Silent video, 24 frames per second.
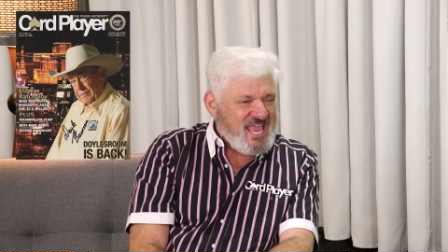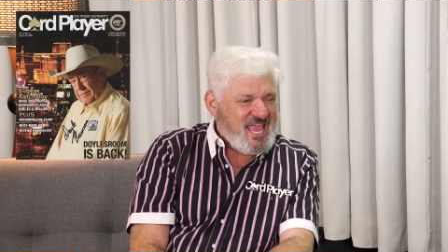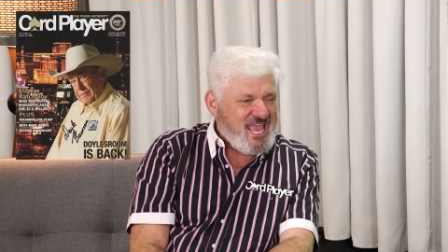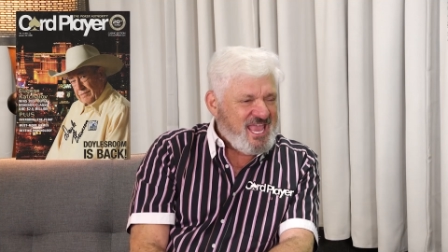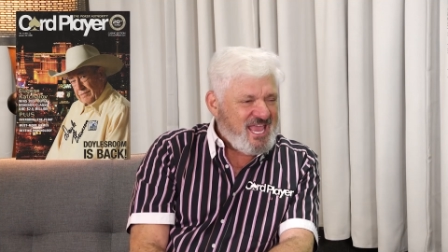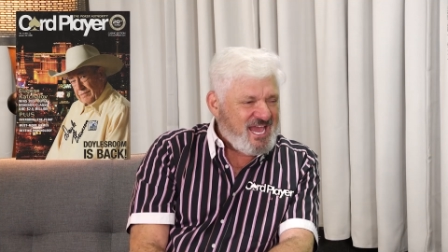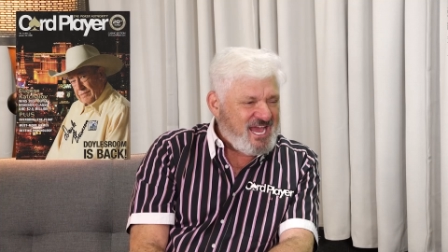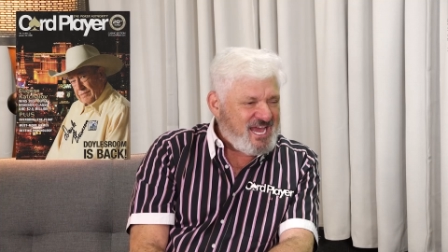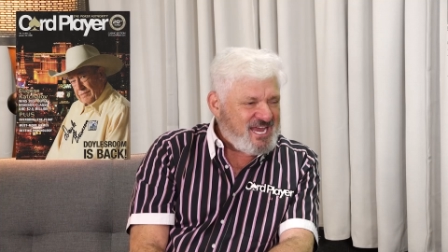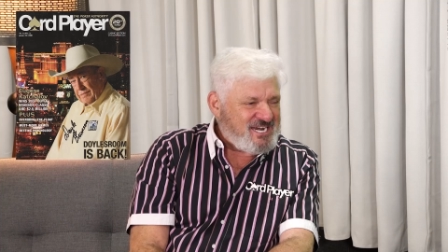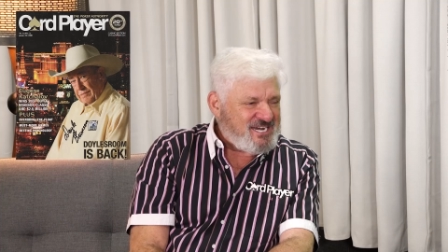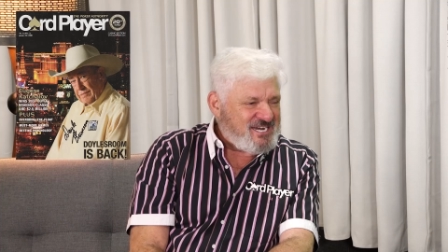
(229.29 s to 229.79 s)

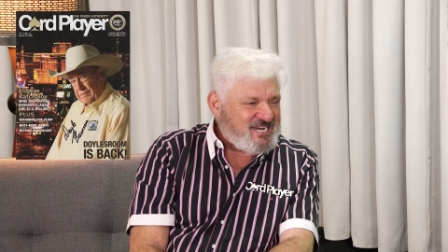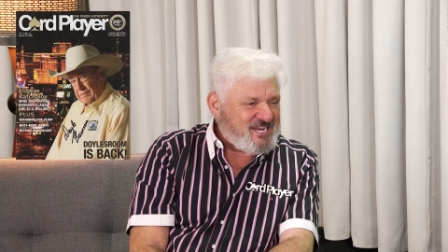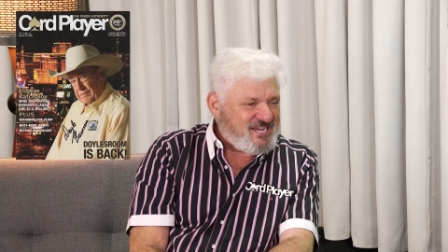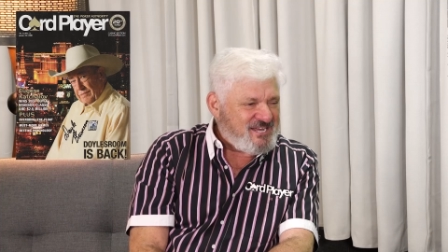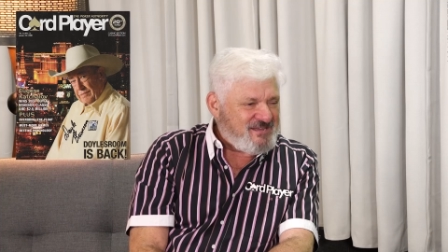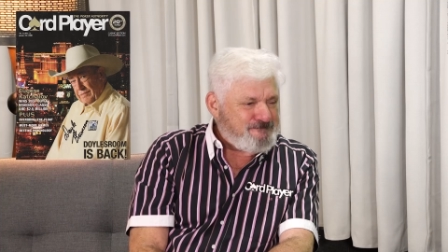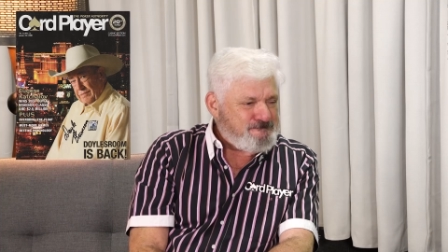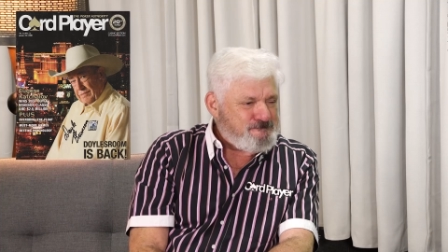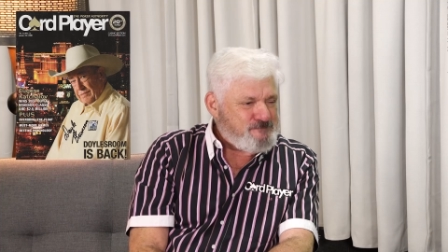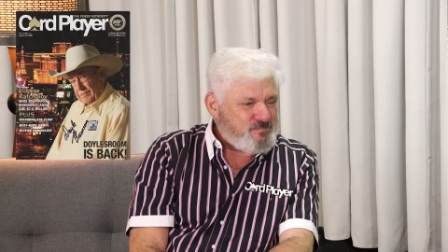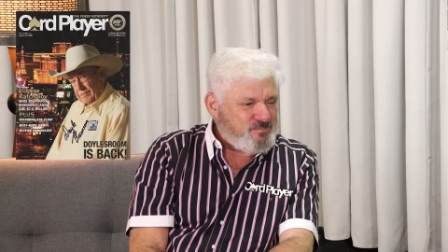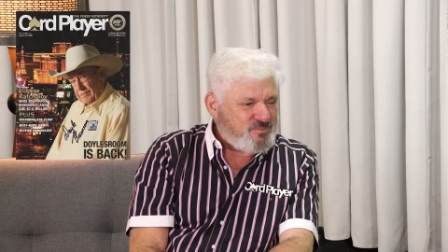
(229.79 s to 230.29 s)
And
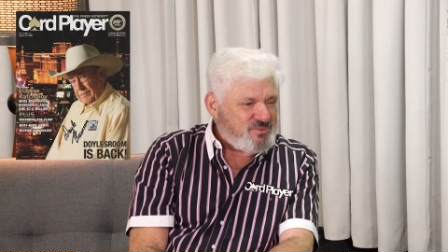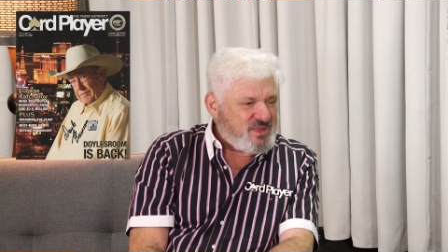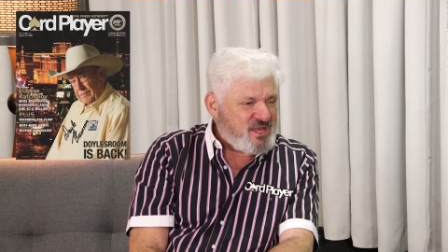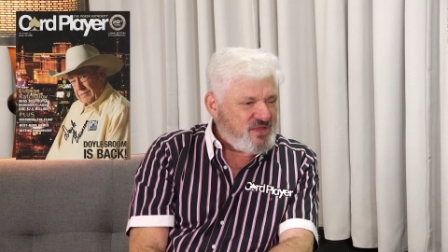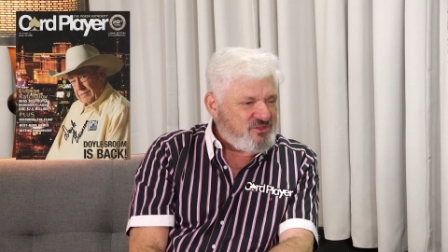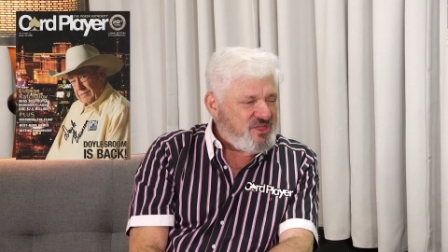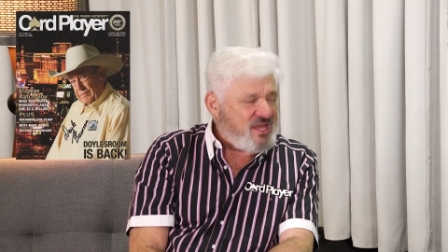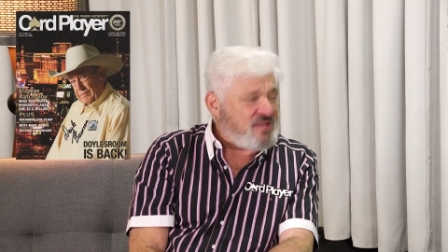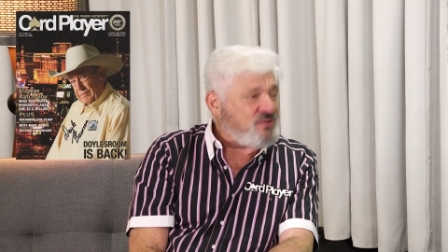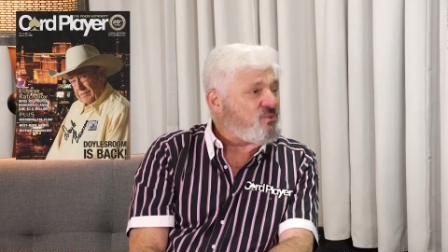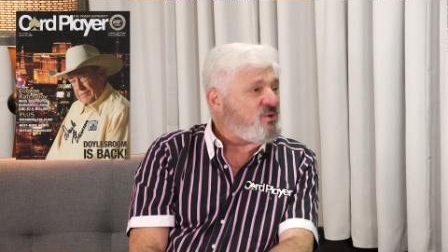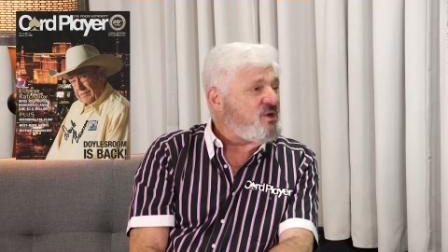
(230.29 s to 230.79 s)

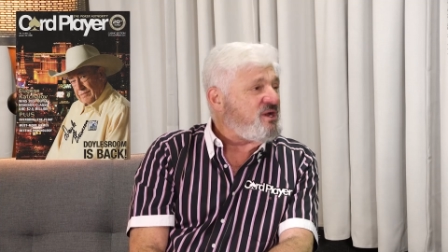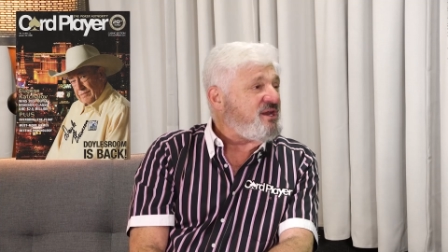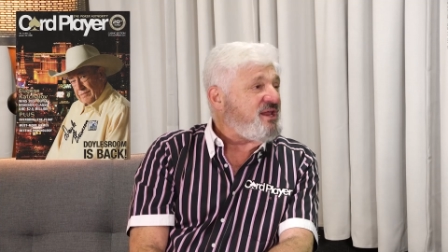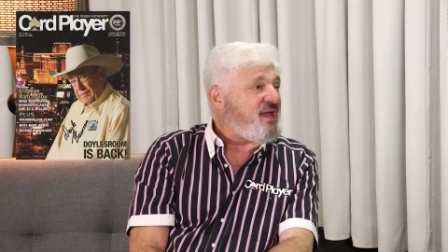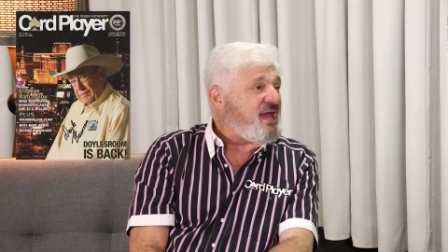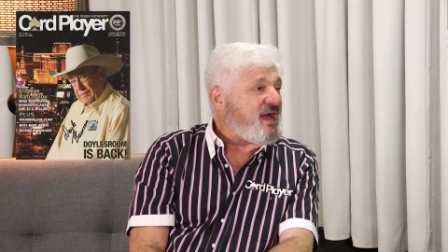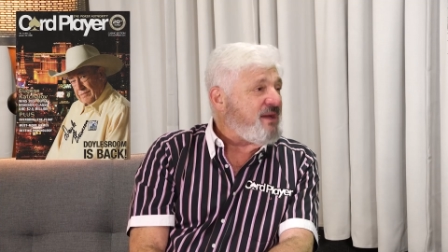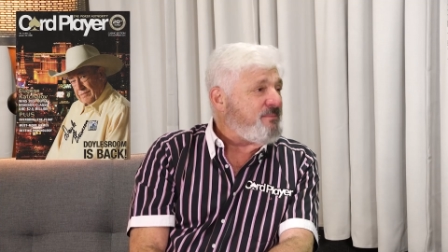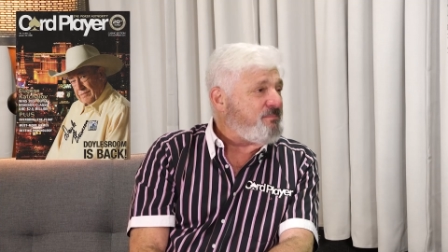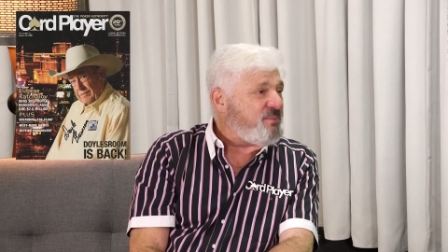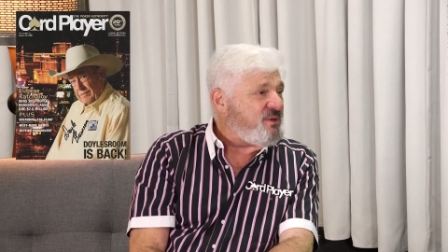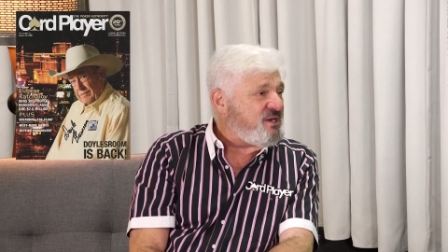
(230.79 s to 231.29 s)
then what
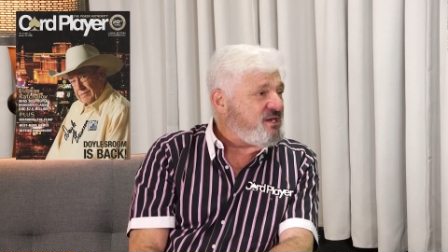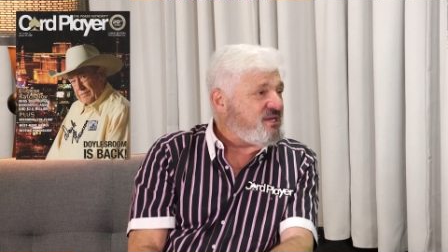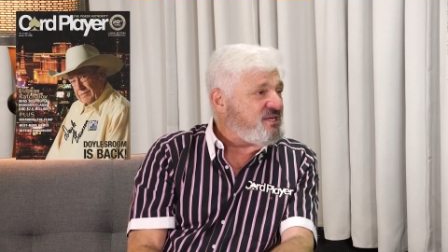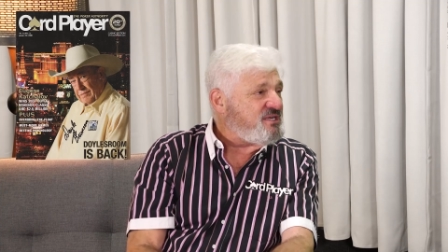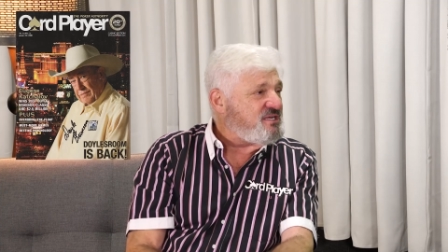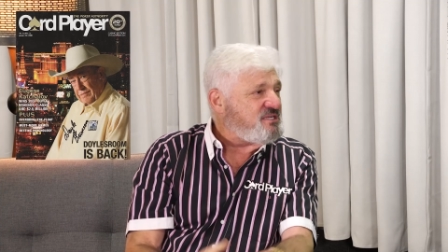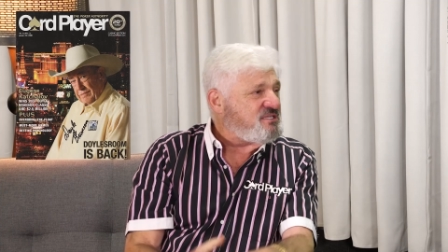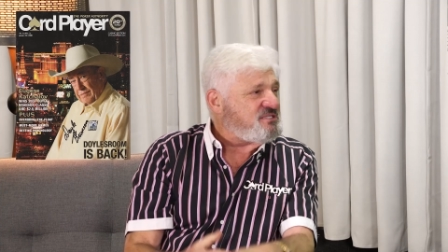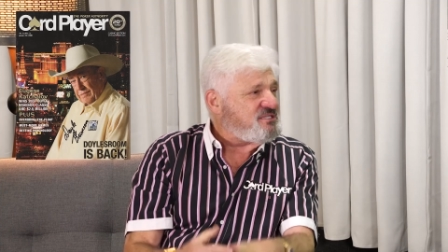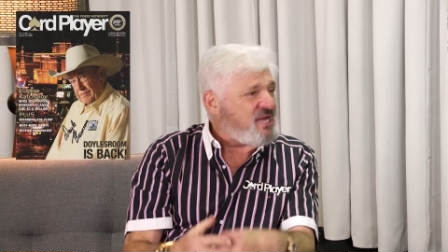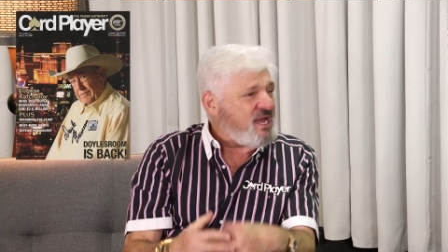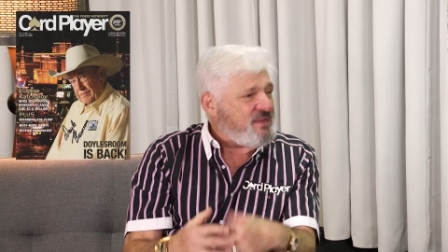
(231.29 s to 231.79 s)

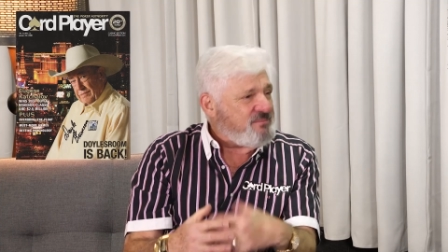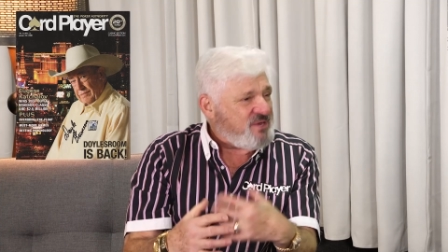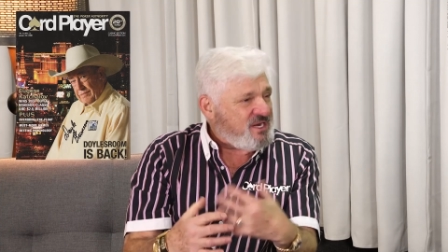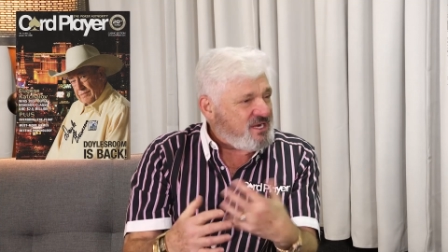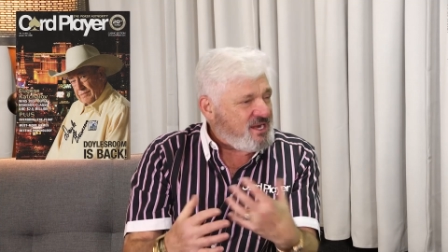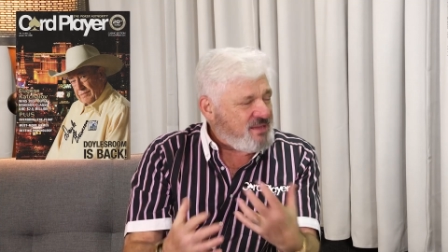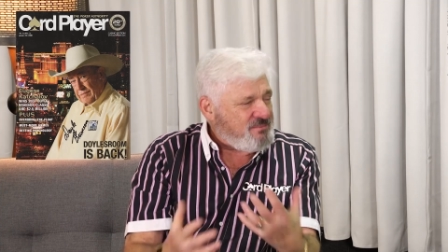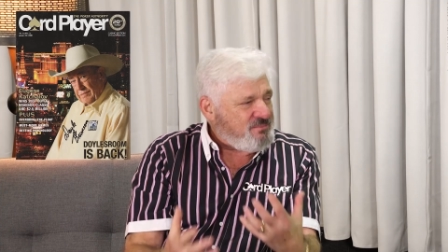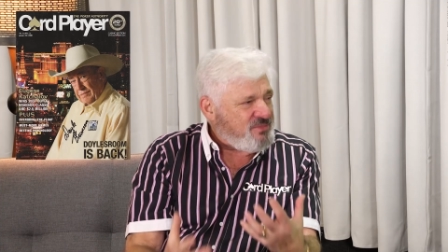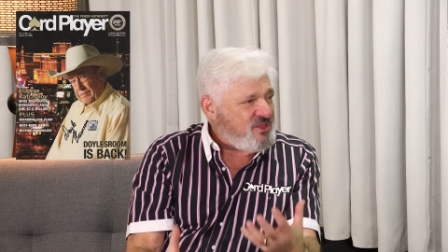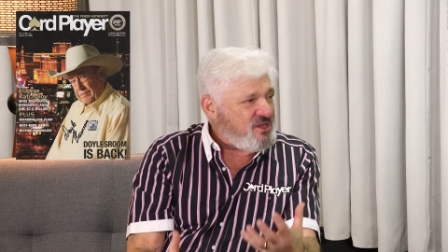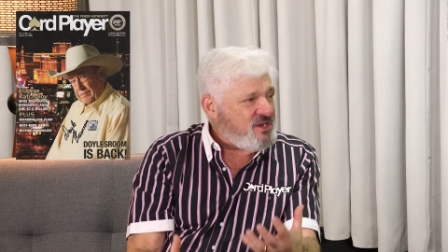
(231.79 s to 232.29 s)
happened,
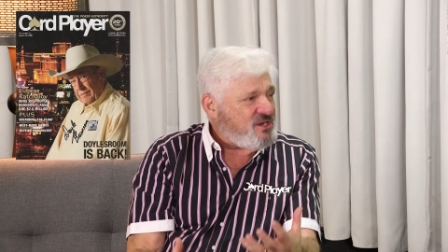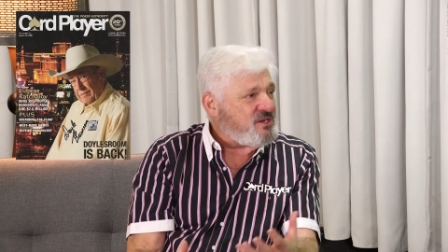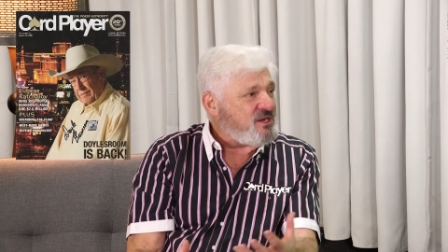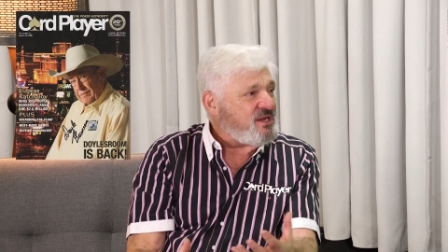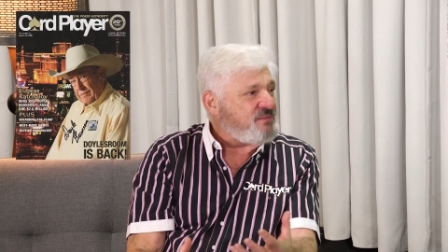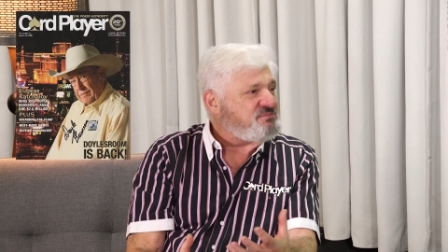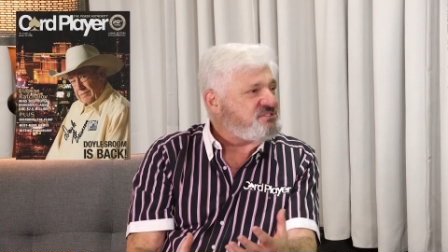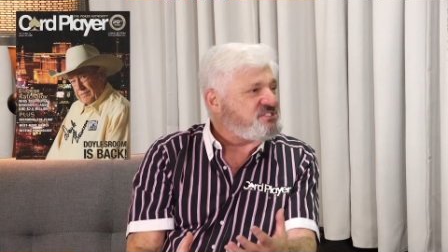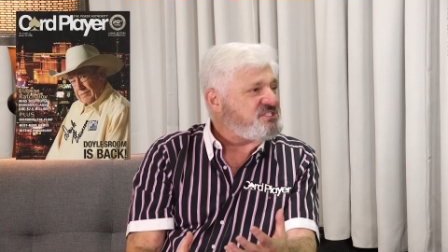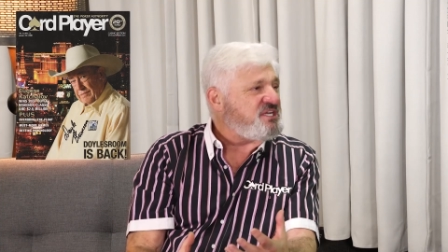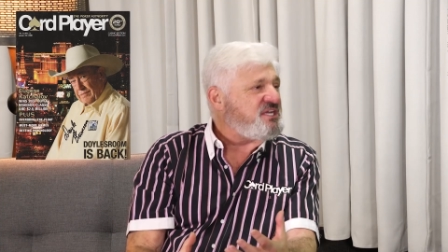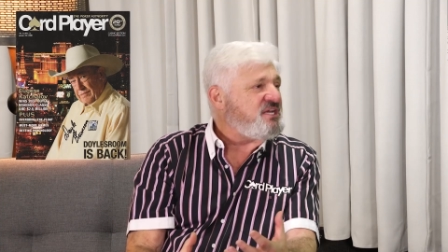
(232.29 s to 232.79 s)

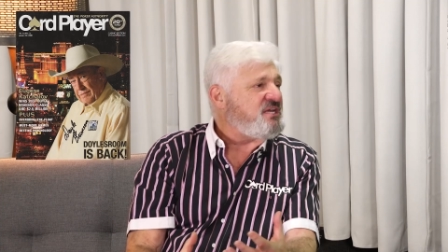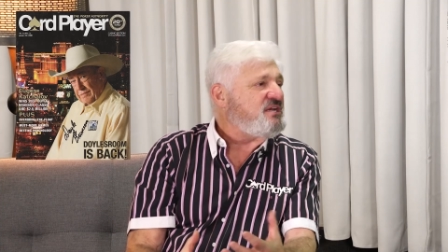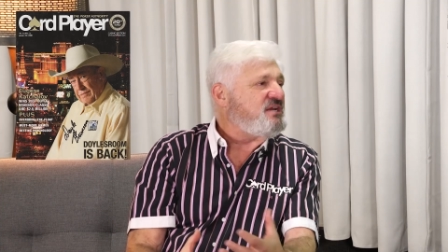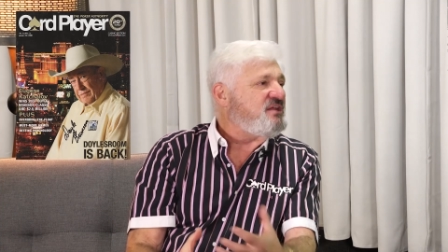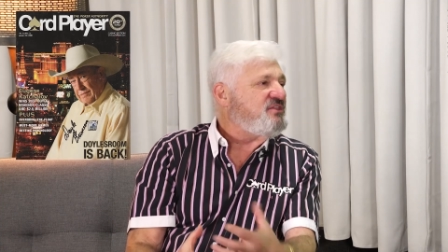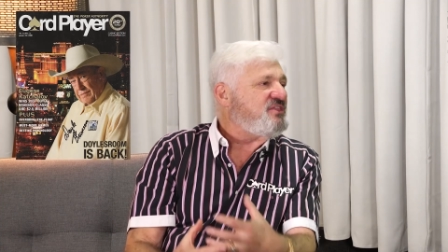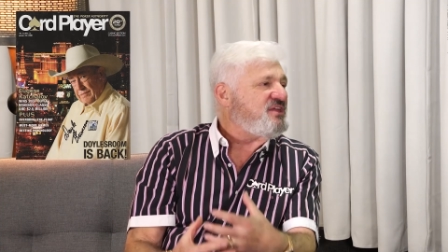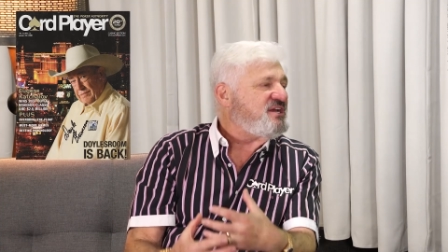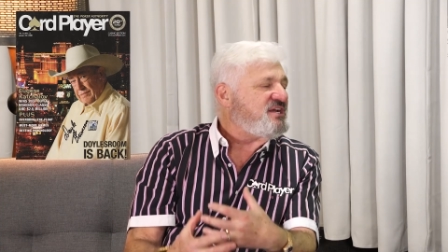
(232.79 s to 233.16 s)
I'm seeing it.